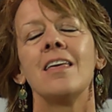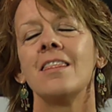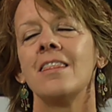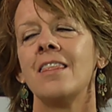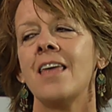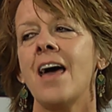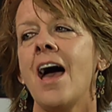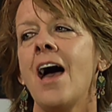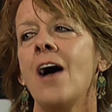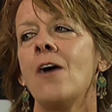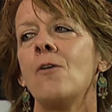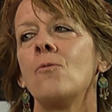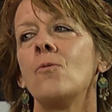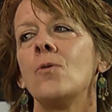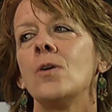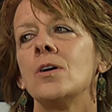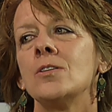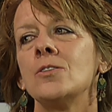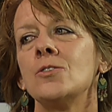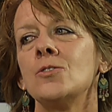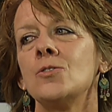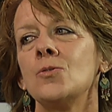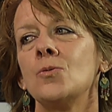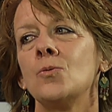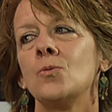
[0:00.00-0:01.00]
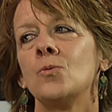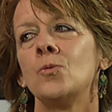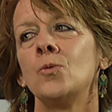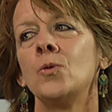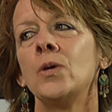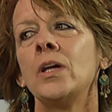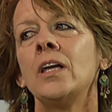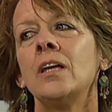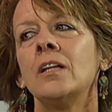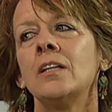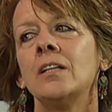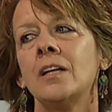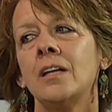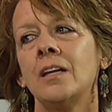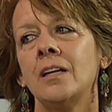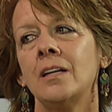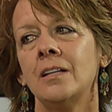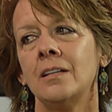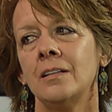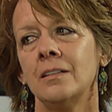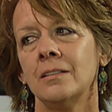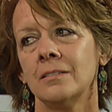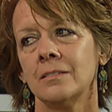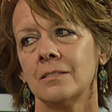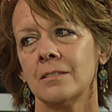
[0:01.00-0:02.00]
that was
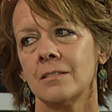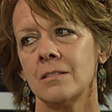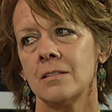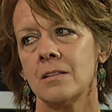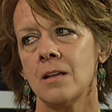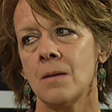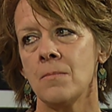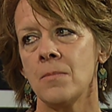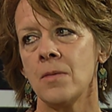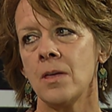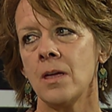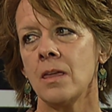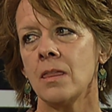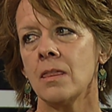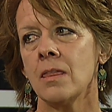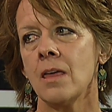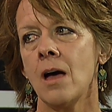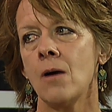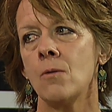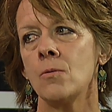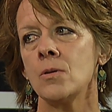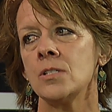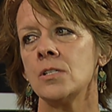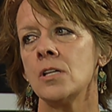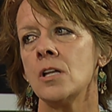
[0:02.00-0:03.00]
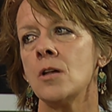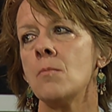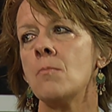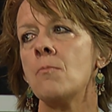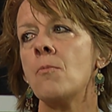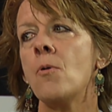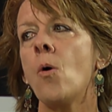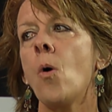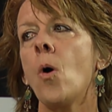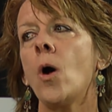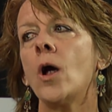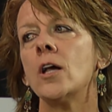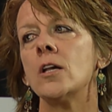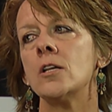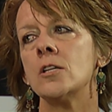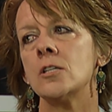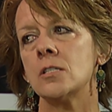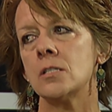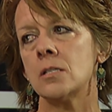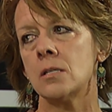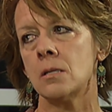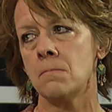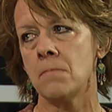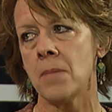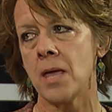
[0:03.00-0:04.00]
really something that was important
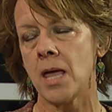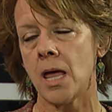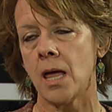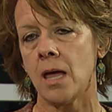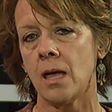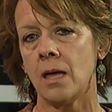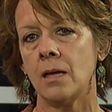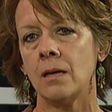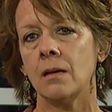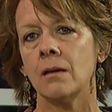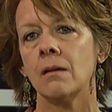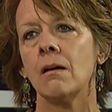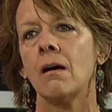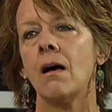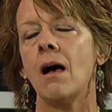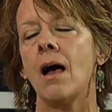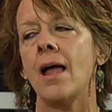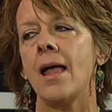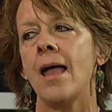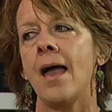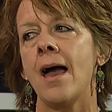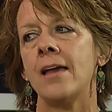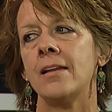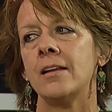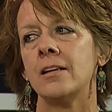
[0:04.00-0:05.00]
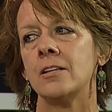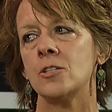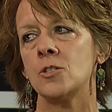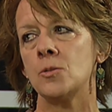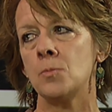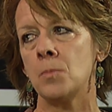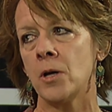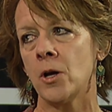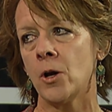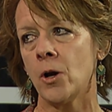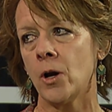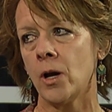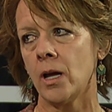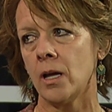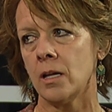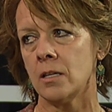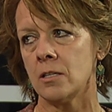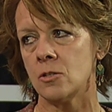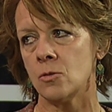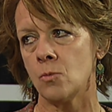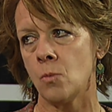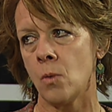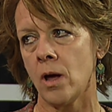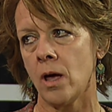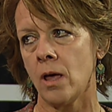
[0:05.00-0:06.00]
to me. I had
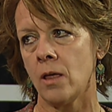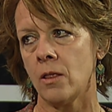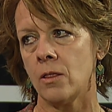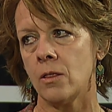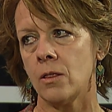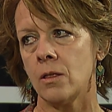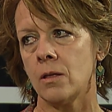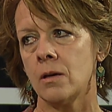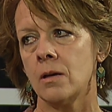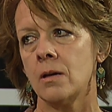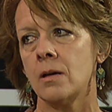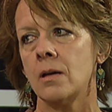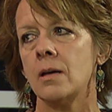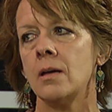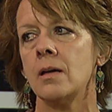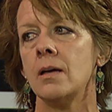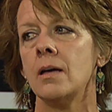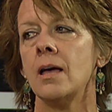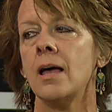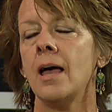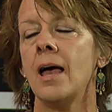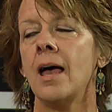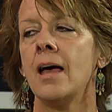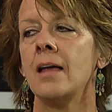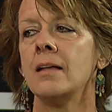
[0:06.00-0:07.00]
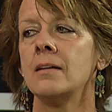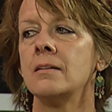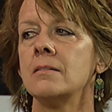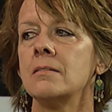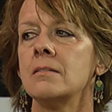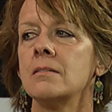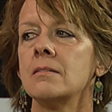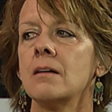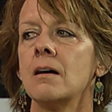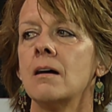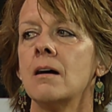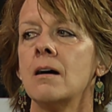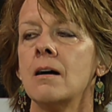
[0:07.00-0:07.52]
experience with, and